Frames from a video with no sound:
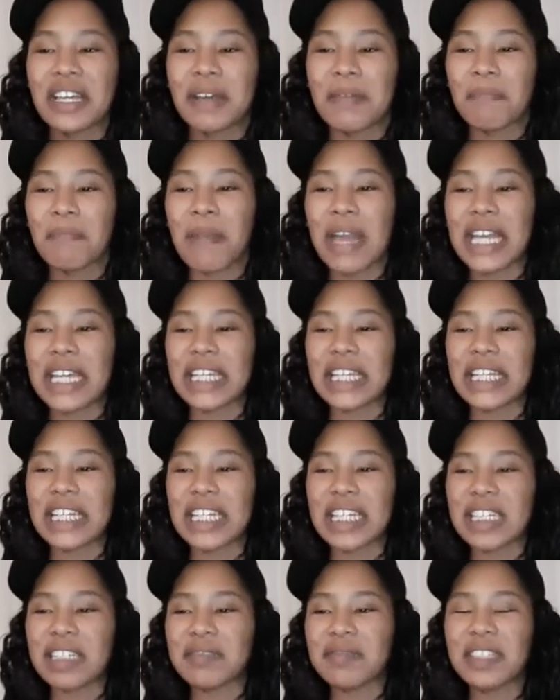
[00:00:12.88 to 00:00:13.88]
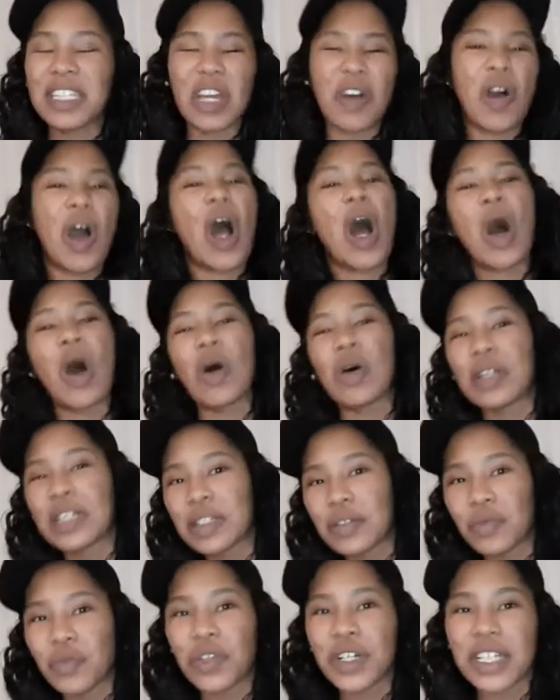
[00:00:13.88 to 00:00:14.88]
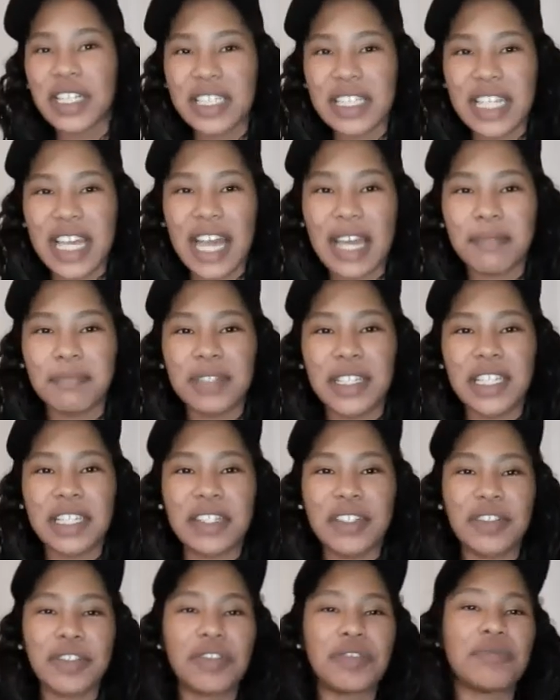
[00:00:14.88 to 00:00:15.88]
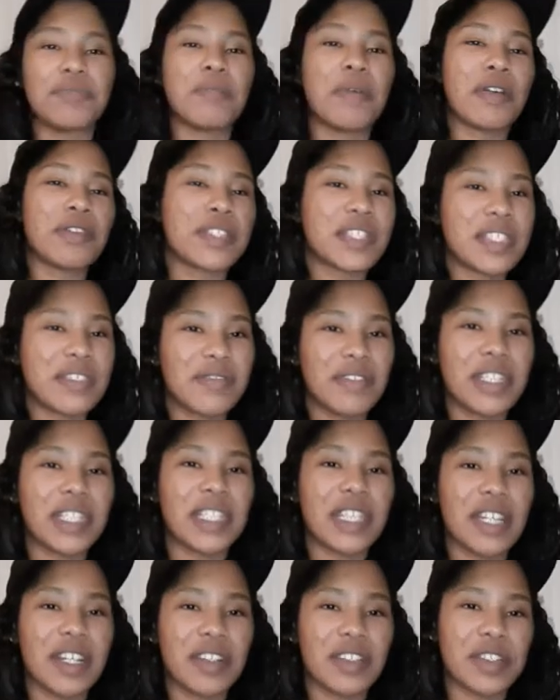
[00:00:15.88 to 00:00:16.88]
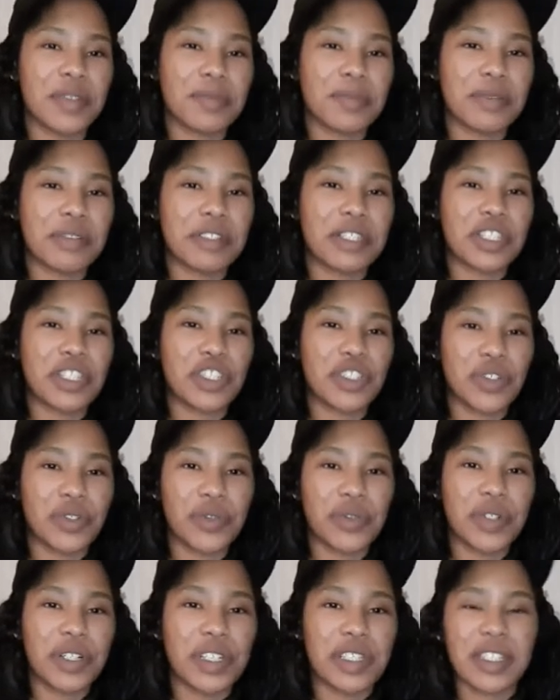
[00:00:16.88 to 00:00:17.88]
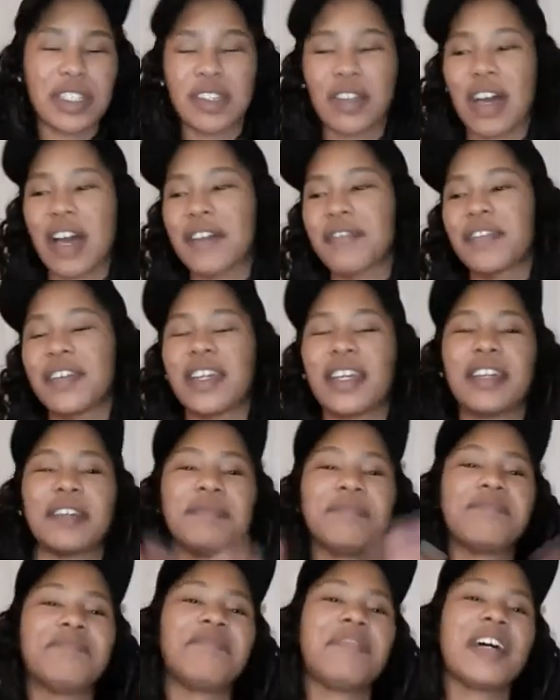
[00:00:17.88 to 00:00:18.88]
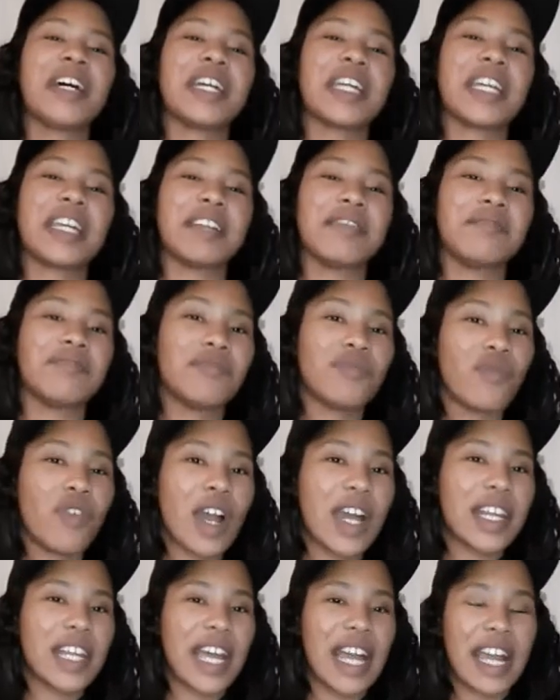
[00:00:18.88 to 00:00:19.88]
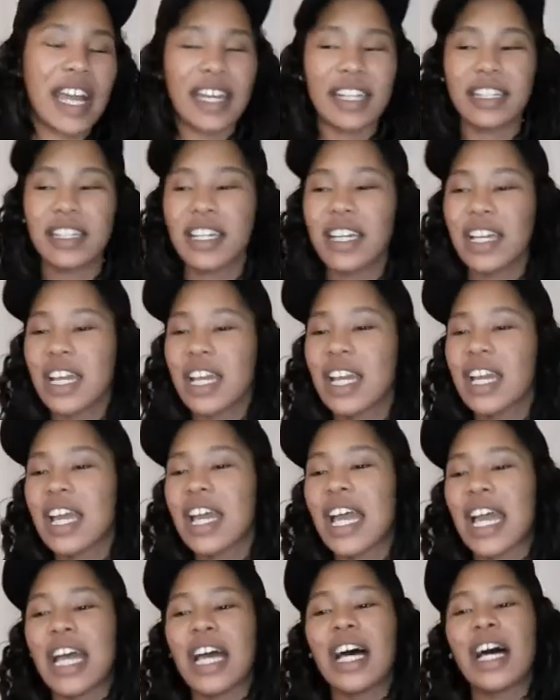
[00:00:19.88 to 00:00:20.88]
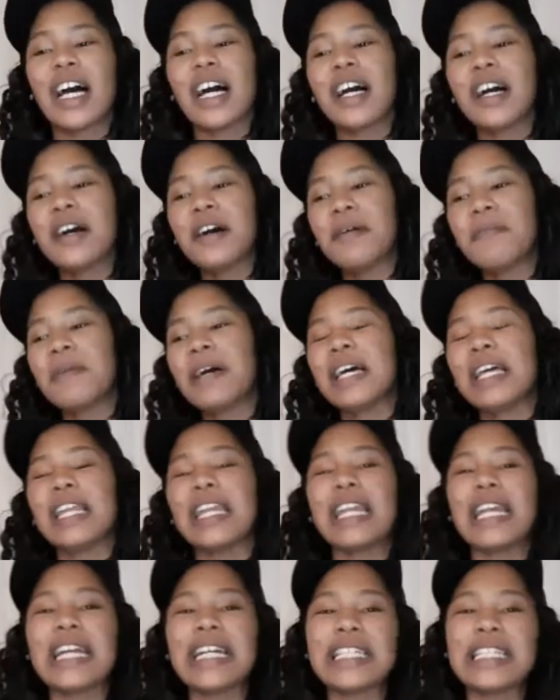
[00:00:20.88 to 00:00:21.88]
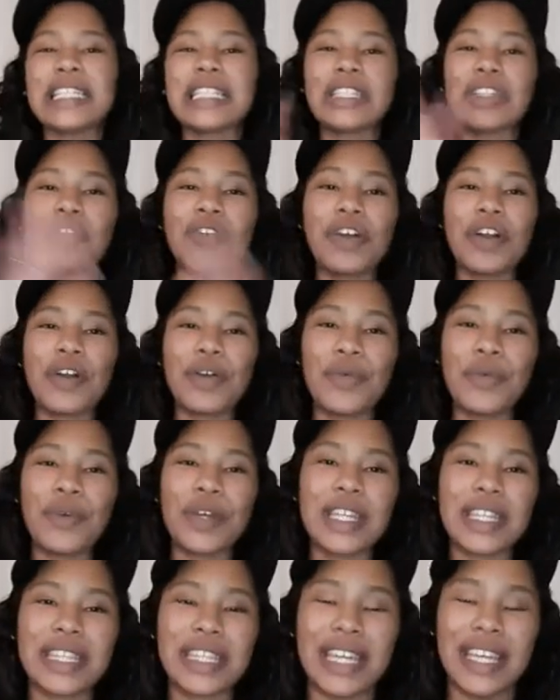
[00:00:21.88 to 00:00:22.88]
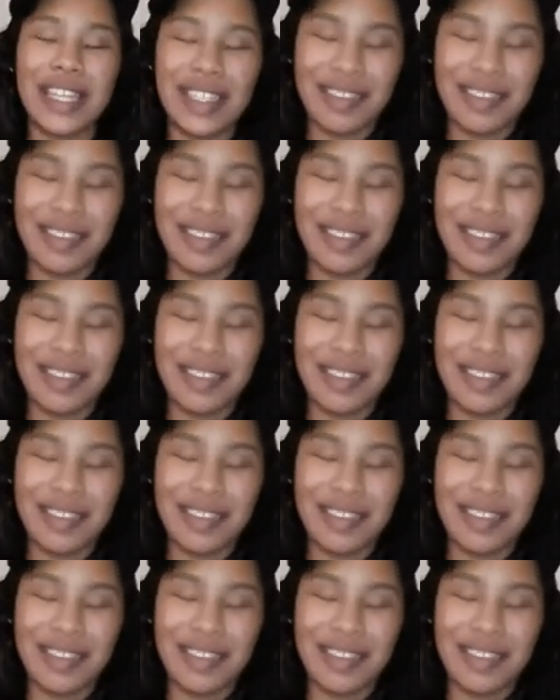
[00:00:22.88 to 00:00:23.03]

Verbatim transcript: make it, you know, an all-in-one type deal. Most of the videos are pretty short, so I figured, fuck it, why not? Um, let's start with.